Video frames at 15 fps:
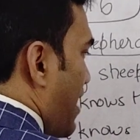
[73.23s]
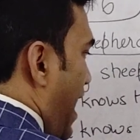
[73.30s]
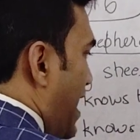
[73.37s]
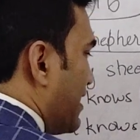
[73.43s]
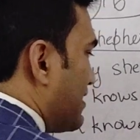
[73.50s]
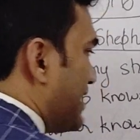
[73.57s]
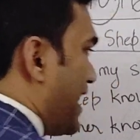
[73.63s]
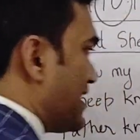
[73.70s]

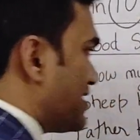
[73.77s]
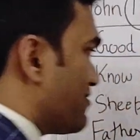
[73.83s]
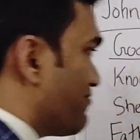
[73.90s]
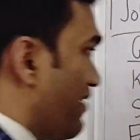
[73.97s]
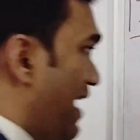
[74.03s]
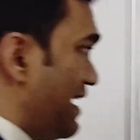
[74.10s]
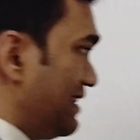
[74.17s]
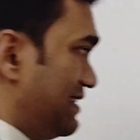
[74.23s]
And that's
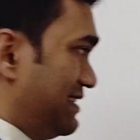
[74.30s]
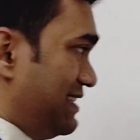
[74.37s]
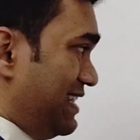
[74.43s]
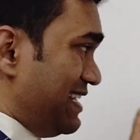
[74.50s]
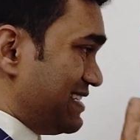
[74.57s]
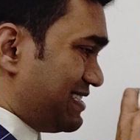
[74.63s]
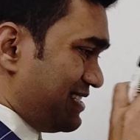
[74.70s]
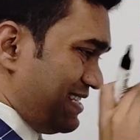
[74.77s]
why
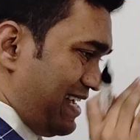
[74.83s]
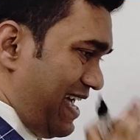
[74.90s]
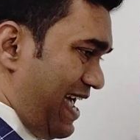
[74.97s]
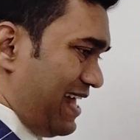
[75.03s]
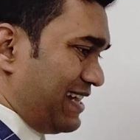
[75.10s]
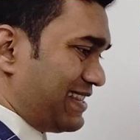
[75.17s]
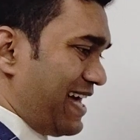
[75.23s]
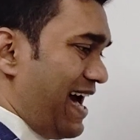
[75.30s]
this
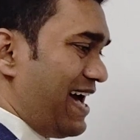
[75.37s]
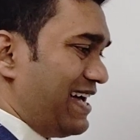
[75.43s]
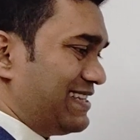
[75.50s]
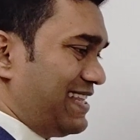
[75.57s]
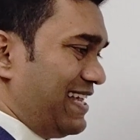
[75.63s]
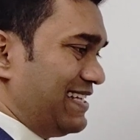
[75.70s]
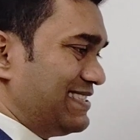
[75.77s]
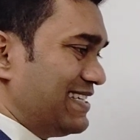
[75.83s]
entire
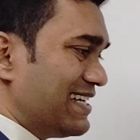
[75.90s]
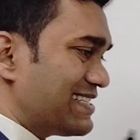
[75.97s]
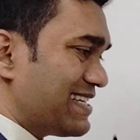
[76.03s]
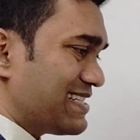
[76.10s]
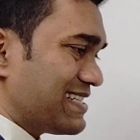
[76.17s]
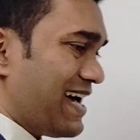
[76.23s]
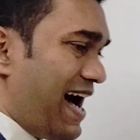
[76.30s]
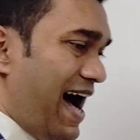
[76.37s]
thing, Jesus
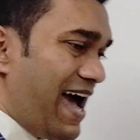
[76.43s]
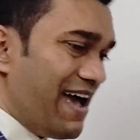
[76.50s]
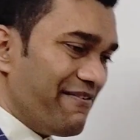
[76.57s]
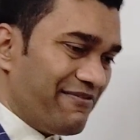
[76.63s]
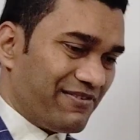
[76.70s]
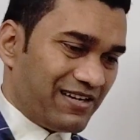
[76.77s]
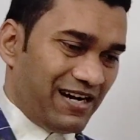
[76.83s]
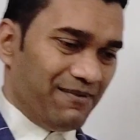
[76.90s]
says, I
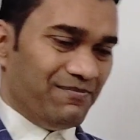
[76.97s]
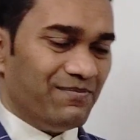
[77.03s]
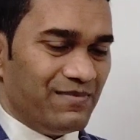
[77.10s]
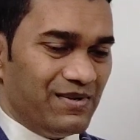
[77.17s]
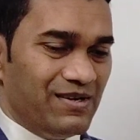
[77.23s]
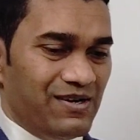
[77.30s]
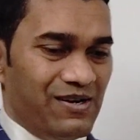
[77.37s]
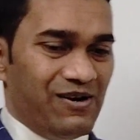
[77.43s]
have come
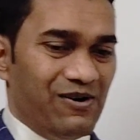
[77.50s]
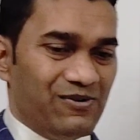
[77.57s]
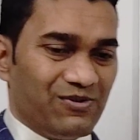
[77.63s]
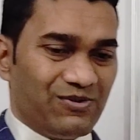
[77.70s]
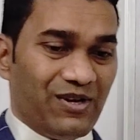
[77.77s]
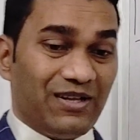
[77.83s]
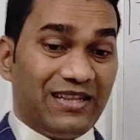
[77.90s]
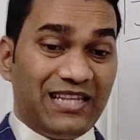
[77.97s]

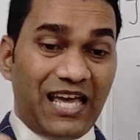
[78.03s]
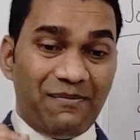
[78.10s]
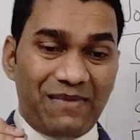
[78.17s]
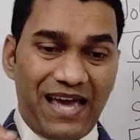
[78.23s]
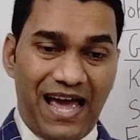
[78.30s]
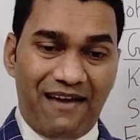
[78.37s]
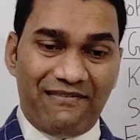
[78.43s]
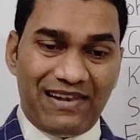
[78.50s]
so that they
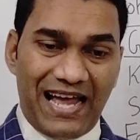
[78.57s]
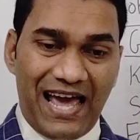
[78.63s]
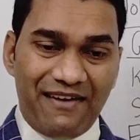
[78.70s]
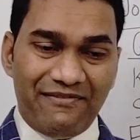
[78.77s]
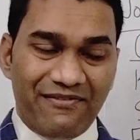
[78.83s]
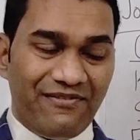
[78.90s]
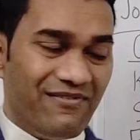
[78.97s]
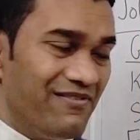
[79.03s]
may have
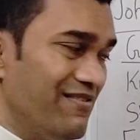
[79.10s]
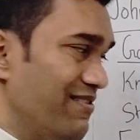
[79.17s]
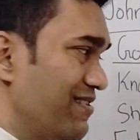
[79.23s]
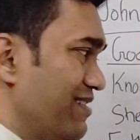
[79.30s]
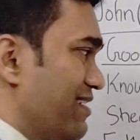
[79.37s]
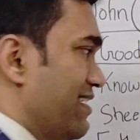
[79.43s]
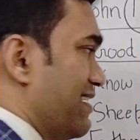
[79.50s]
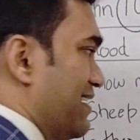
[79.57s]
life,
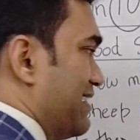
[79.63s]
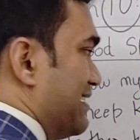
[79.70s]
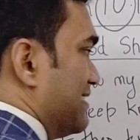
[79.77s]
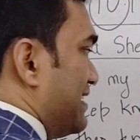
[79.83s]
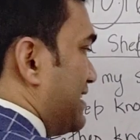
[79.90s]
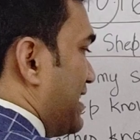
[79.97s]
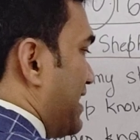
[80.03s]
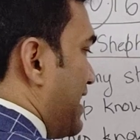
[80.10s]

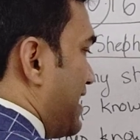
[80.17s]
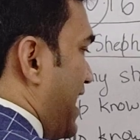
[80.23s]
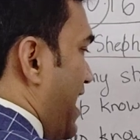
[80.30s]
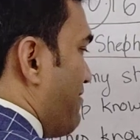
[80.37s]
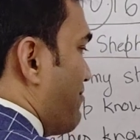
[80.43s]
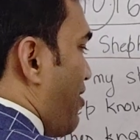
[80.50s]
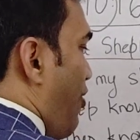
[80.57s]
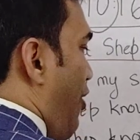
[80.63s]
the eternal
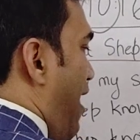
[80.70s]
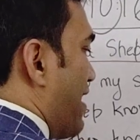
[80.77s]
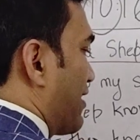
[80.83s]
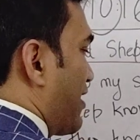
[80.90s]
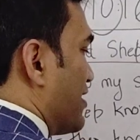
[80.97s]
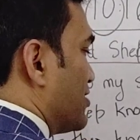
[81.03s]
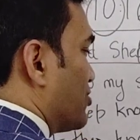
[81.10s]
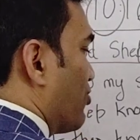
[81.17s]
life, or
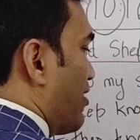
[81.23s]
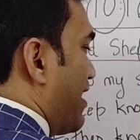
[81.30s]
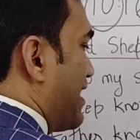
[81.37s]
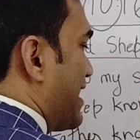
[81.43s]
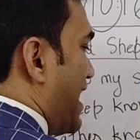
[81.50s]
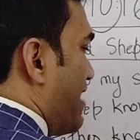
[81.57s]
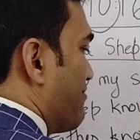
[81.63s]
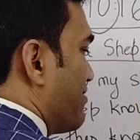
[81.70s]
like a Zoe
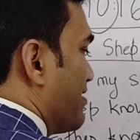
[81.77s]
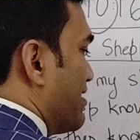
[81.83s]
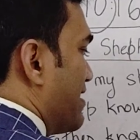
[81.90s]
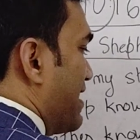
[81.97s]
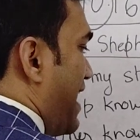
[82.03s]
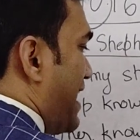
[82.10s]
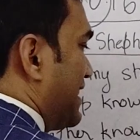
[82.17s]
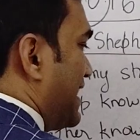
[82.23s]
life,
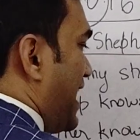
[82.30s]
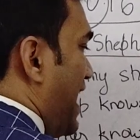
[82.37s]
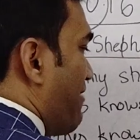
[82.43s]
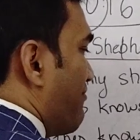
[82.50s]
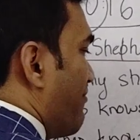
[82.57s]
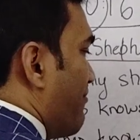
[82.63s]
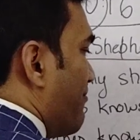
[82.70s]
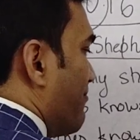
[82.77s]
and
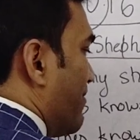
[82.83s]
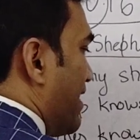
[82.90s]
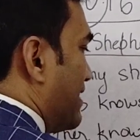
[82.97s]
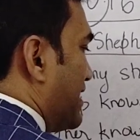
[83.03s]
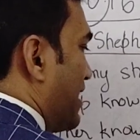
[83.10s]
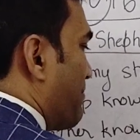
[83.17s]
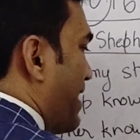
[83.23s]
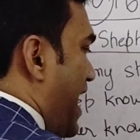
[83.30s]

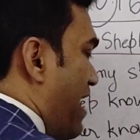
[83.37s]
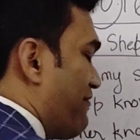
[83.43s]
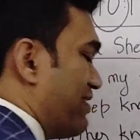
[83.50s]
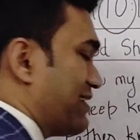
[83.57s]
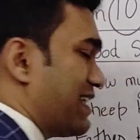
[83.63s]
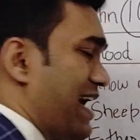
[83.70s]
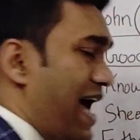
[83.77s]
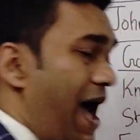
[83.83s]
they may have
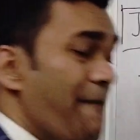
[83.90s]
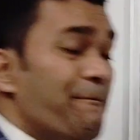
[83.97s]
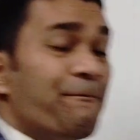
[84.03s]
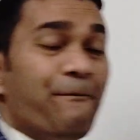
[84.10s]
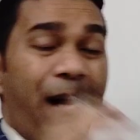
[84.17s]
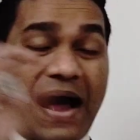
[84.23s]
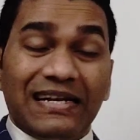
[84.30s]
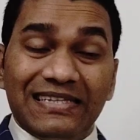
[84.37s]
it
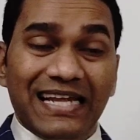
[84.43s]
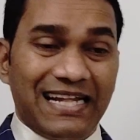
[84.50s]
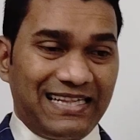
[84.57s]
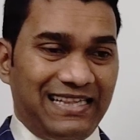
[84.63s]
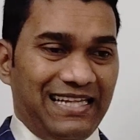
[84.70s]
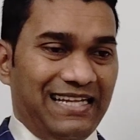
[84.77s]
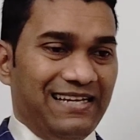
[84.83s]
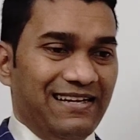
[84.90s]

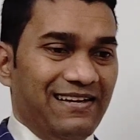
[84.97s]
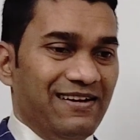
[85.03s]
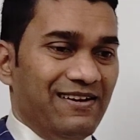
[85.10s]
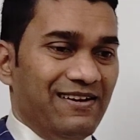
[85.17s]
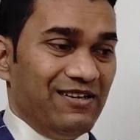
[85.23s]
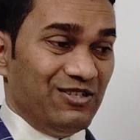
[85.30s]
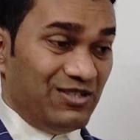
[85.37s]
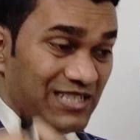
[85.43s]
abundantly.
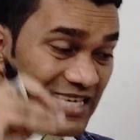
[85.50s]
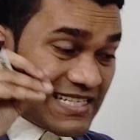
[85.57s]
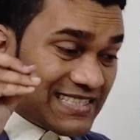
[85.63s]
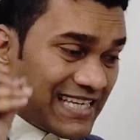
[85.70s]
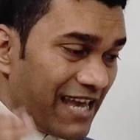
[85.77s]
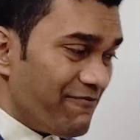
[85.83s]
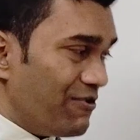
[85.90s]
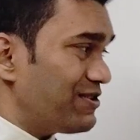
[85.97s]
Jesus
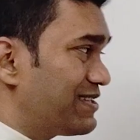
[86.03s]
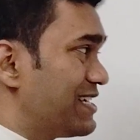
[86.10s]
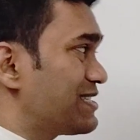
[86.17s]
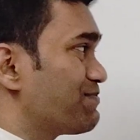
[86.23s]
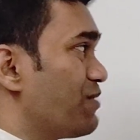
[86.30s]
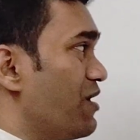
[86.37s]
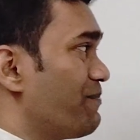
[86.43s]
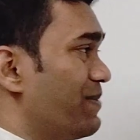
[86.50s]
came for
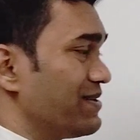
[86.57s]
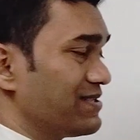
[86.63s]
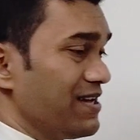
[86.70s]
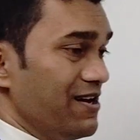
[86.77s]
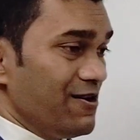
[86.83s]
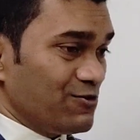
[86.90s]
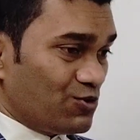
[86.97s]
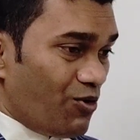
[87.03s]
this purpose.
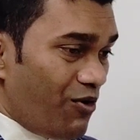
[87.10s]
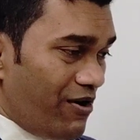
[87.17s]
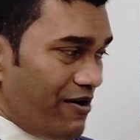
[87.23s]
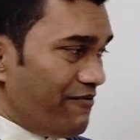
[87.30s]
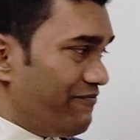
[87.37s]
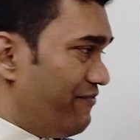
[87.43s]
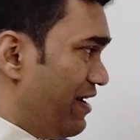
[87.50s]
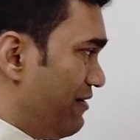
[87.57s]
So
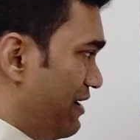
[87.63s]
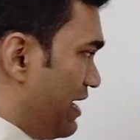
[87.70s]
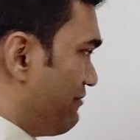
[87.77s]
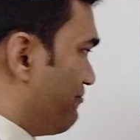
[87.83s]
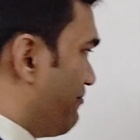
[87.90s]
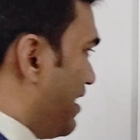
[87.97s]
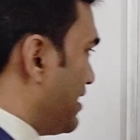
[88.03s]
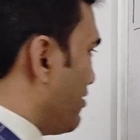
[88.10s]

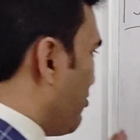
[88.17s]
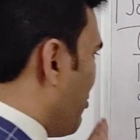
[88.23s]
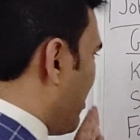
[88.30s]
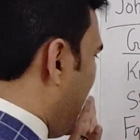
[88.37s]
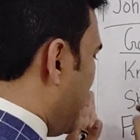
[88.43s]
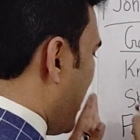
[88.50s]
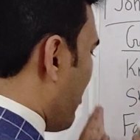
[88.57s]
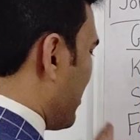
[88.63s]
when you
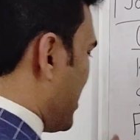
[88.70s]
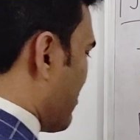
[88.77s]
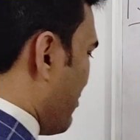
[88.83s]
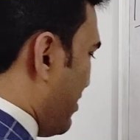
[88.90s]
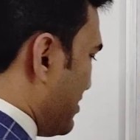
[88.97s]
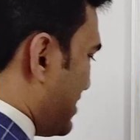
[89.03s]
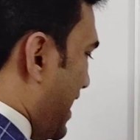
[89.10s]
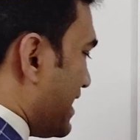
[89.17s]
read out this
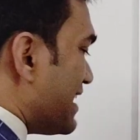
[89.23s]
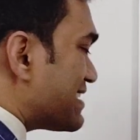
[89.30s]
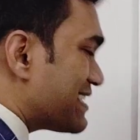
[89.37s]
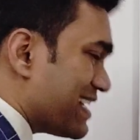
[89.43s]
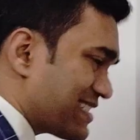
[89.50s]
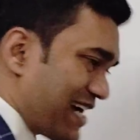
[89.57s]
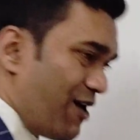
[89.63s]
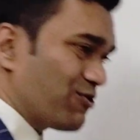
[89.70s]
word, then it
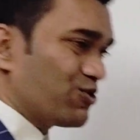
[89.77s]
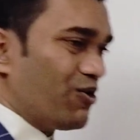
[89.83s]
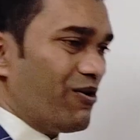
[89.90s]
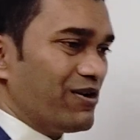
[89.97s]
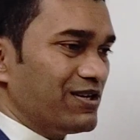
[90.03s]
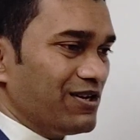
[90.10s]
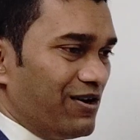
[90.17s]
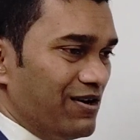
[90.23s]
says out
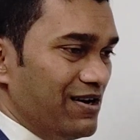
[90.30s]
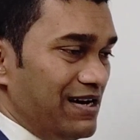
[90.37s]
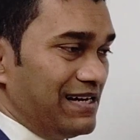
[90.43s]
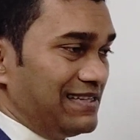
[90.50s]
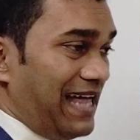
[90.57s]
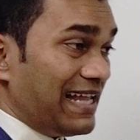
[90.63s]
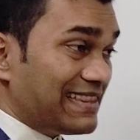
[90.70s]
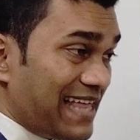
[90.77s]
over here
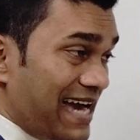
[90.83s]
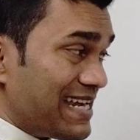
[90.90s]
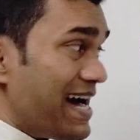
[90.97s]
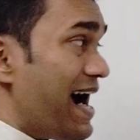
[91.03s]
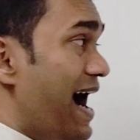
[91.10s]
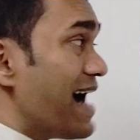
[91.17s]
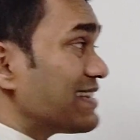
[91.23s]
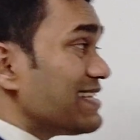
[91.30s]
that there
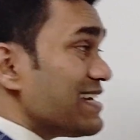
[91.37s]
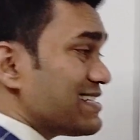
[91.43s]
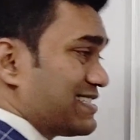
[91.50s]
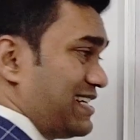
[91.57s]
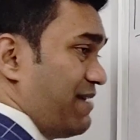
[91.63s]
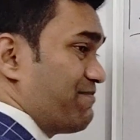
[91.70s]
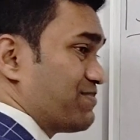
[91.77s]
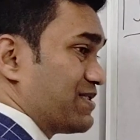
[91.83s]
are other
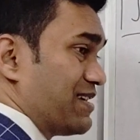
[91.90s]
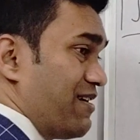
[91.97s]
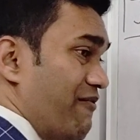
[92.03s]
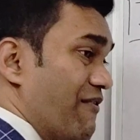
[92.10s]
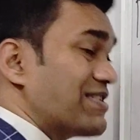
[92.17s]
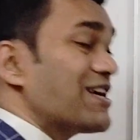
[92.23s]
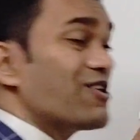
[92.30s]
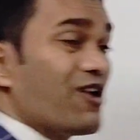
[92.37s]
sheep
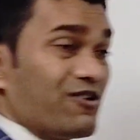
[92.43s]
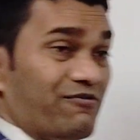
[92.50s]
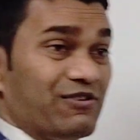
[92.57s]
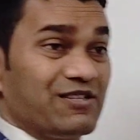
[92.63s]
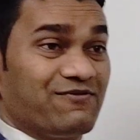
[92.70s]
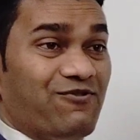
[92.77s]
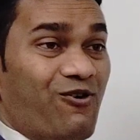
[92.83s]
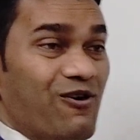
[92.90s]
which are not of
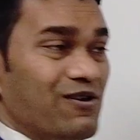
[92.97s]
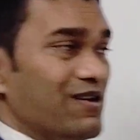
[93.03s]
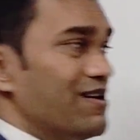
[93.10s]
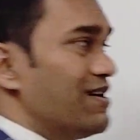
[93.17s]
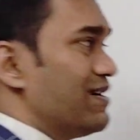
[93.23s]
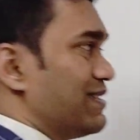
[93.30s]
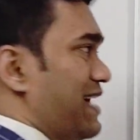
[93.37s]
this fold.